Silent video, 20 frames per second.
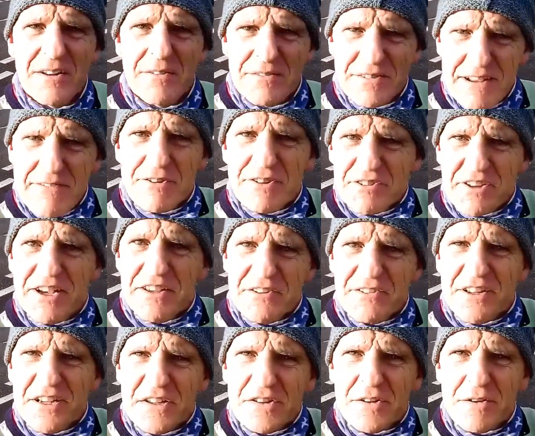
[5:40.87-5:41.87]
Never take
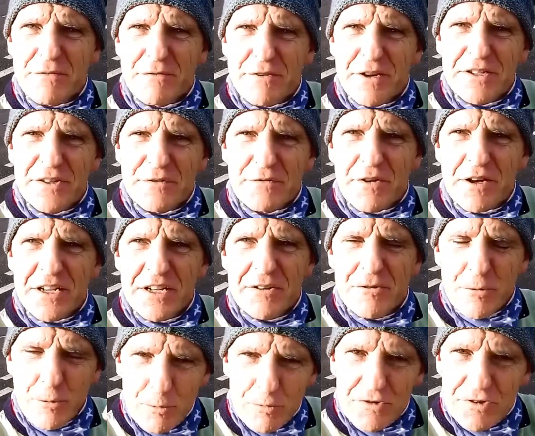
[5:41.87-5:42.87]
things at face value,
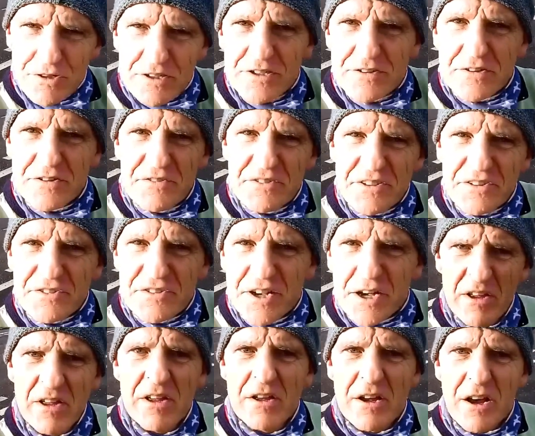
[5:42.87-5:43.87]
always look at the detail.
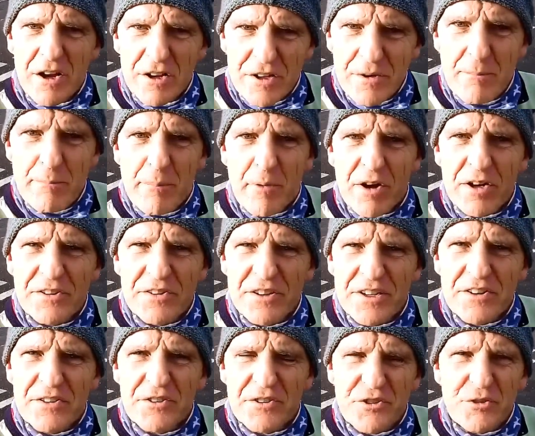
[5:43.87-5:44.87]
I combined the
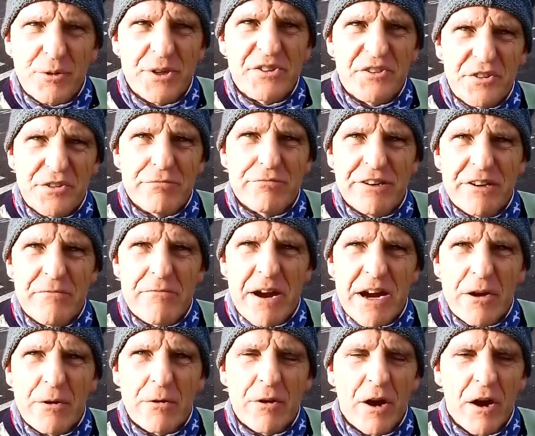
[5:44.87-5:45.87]
under 23
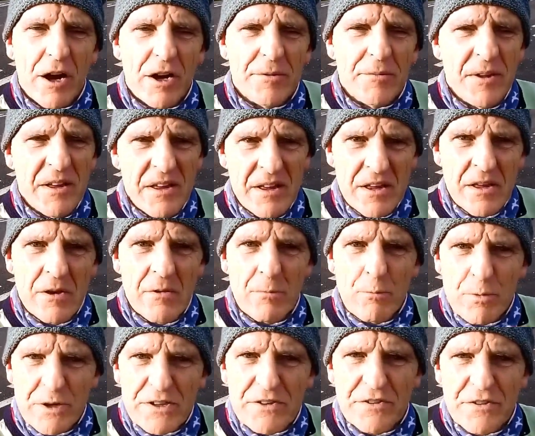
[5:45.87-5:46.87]
rail card
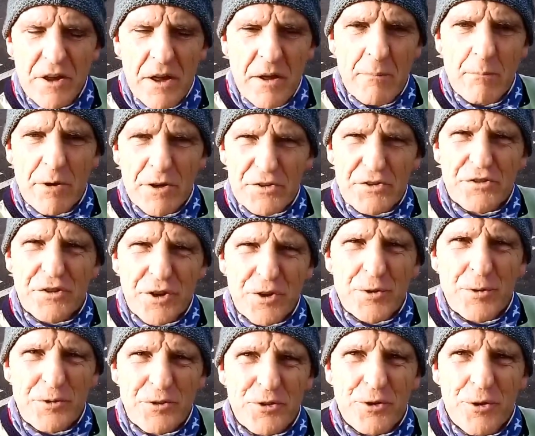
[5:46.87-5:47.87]
with my
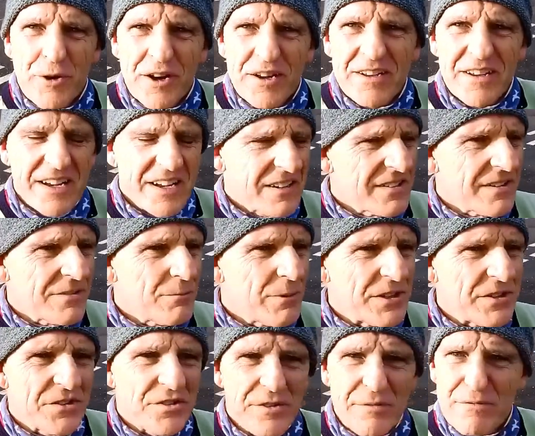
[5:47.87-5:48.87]
cycle touring, and I
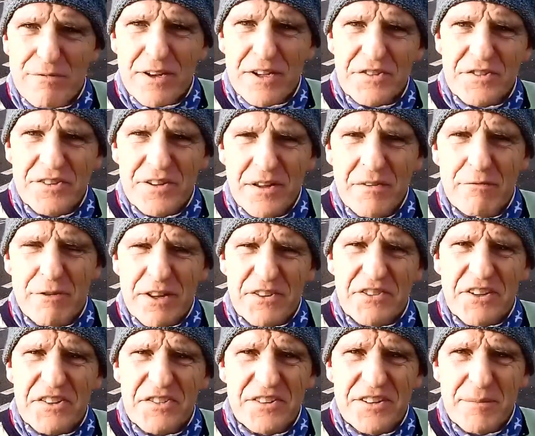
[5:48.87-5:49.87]
went to some
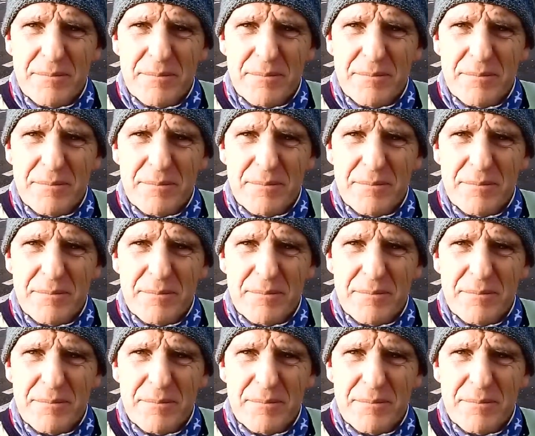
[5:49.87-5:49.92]
fantastic